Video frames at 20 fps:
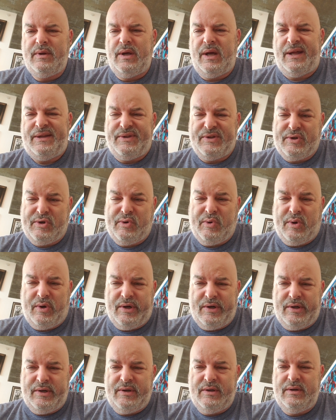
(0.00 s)
and
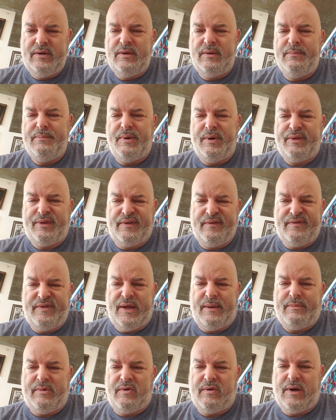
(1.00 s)
corn, both of
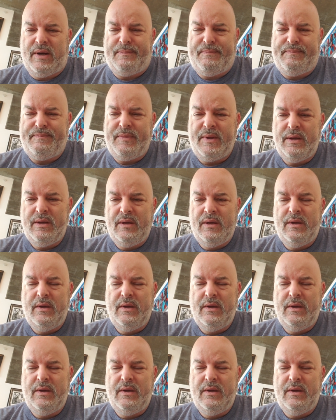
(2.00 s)
them are up